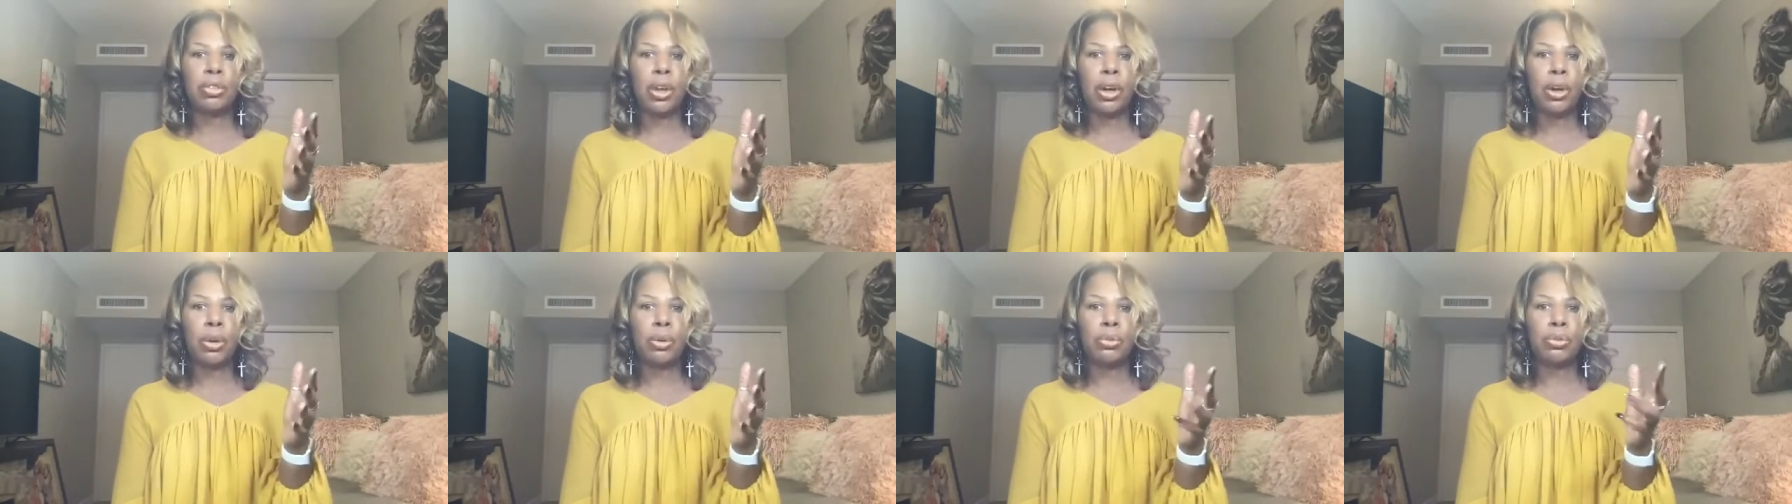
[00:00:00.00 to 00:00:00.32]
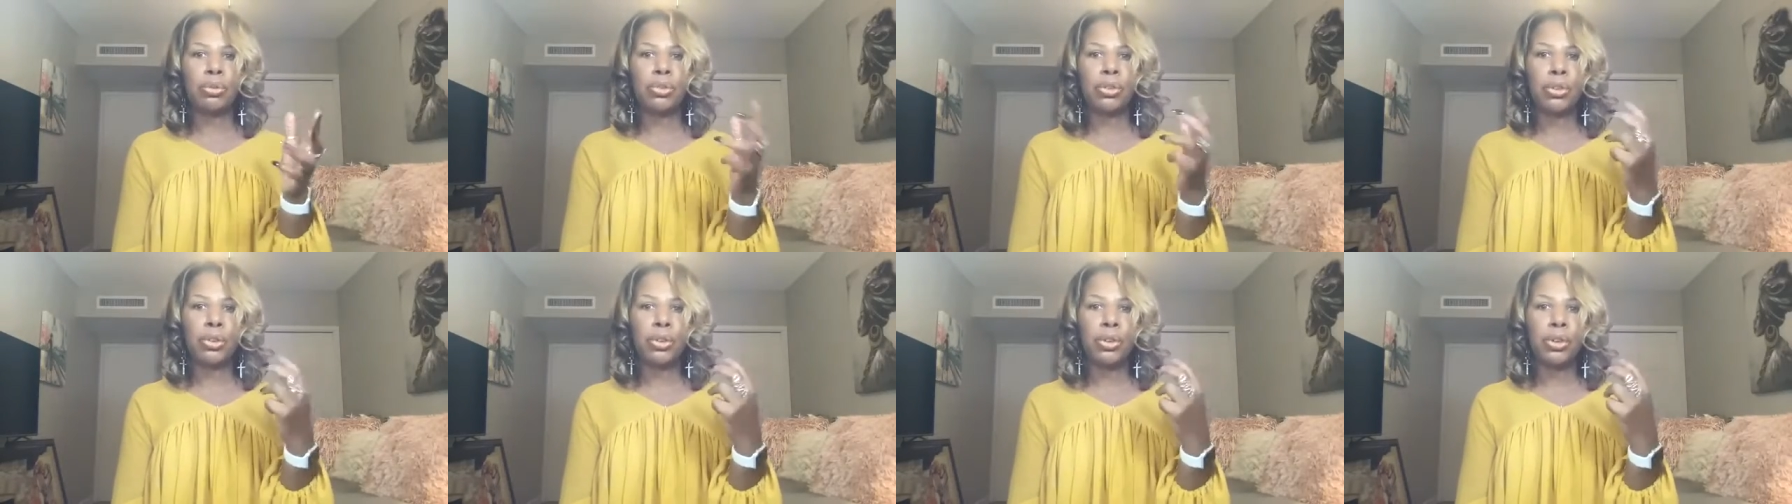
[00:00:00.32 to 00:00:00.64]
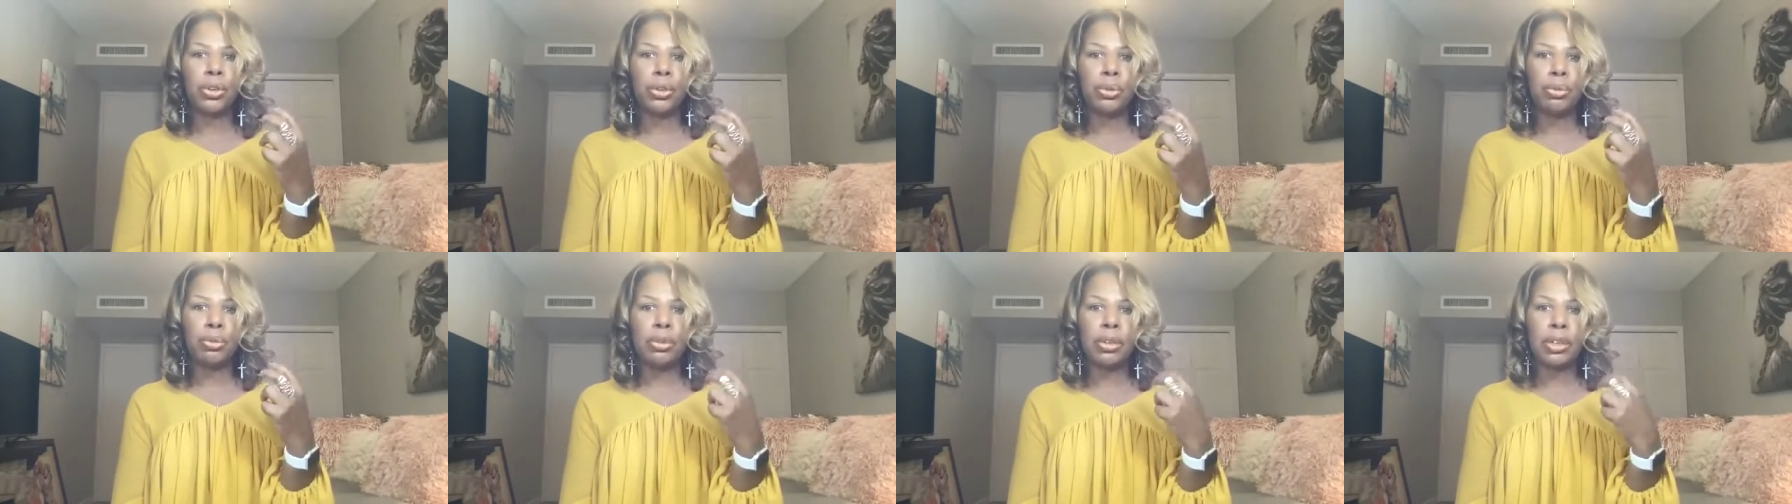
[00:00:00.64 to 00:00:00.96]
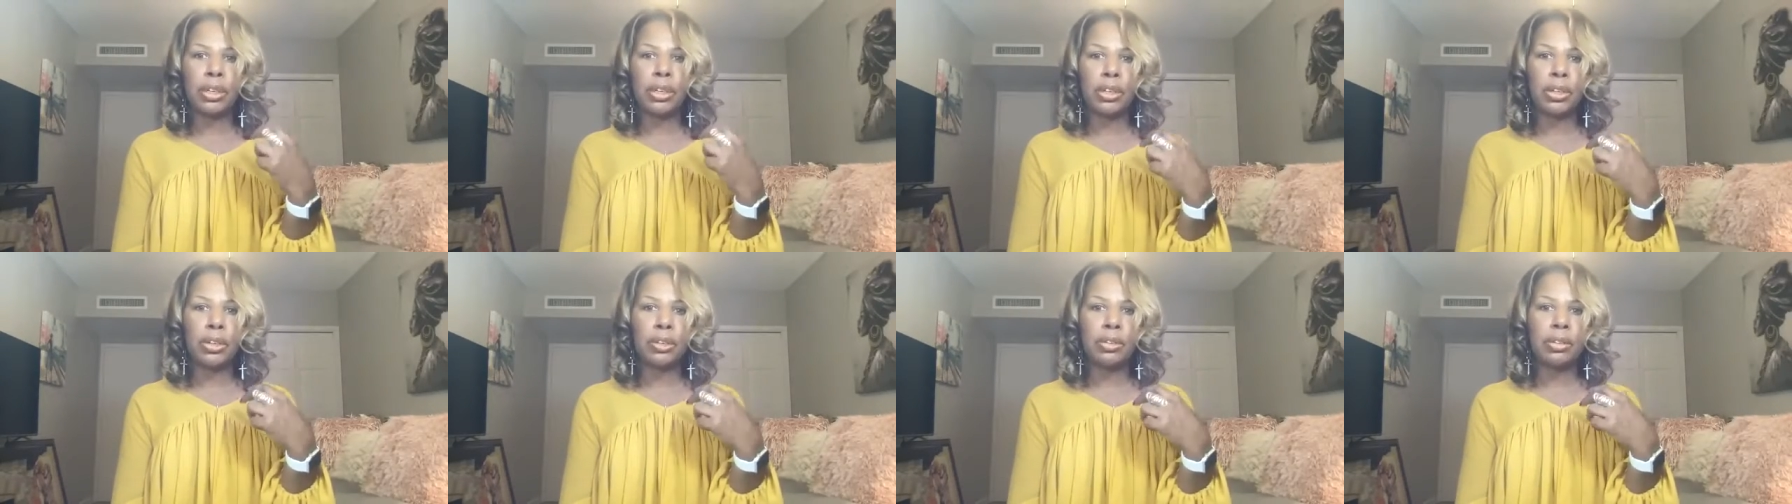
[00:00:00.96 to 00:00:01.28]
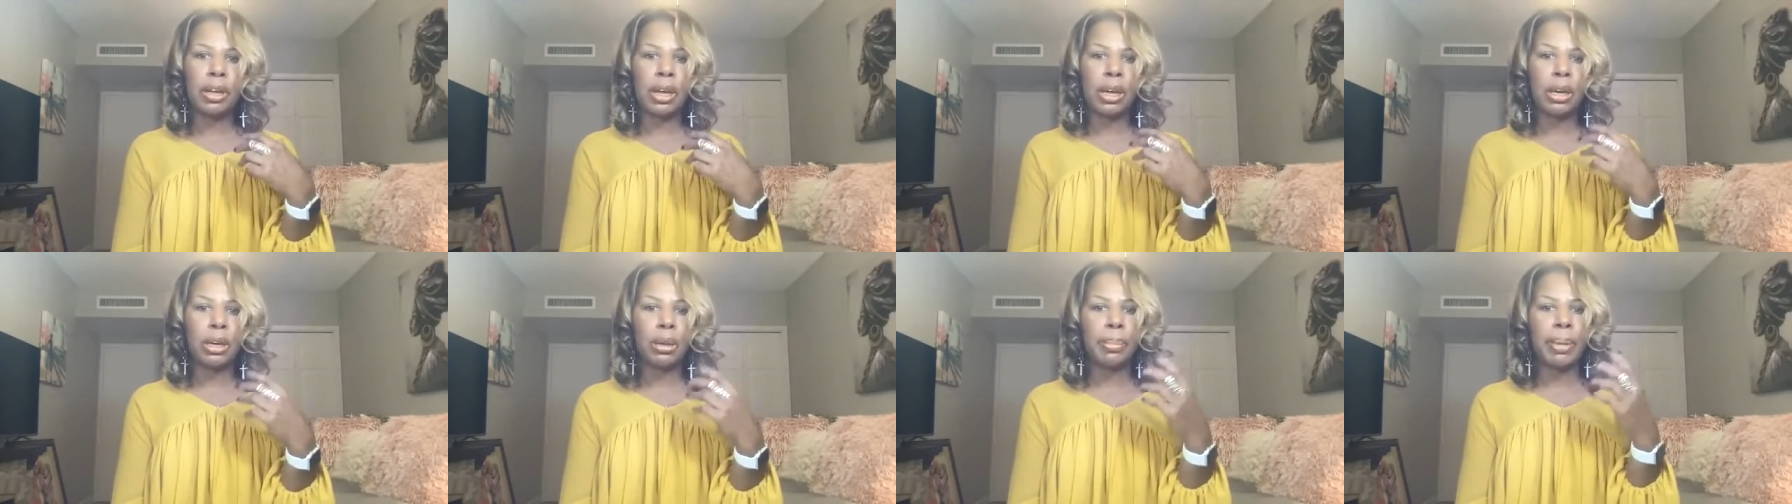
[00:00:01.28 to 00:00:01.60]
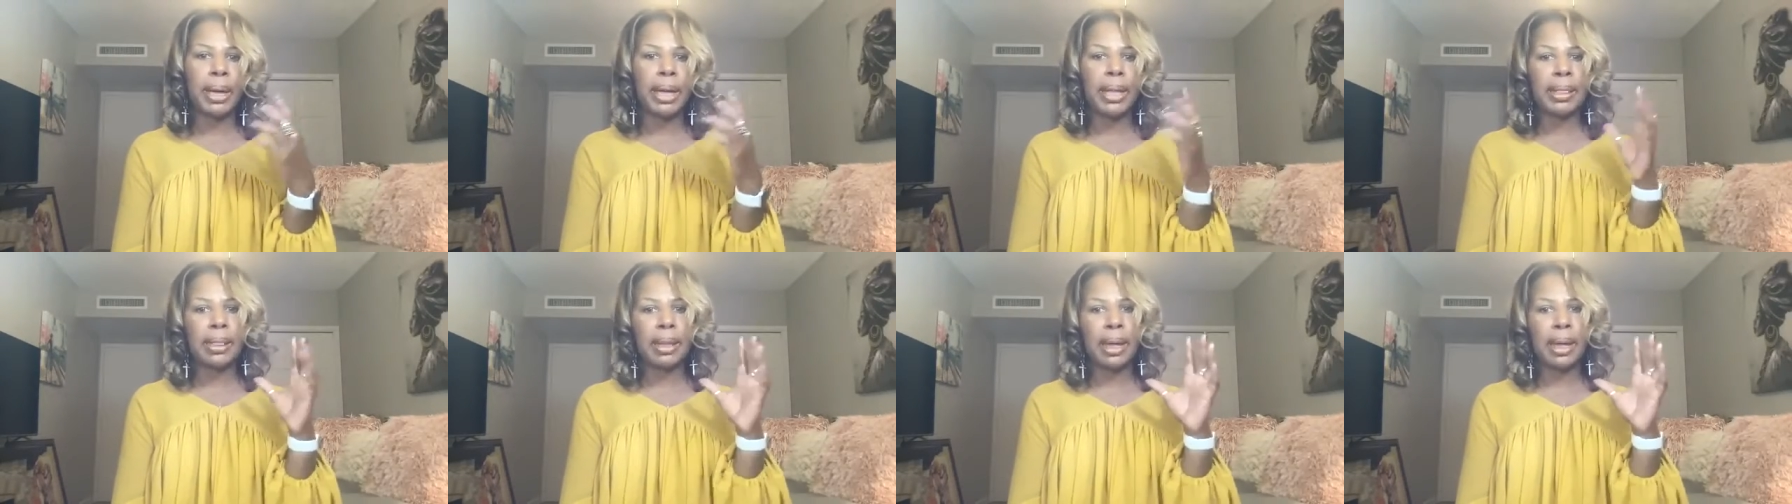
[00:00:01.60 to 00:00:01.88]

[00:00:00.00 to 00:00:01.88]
So you talked about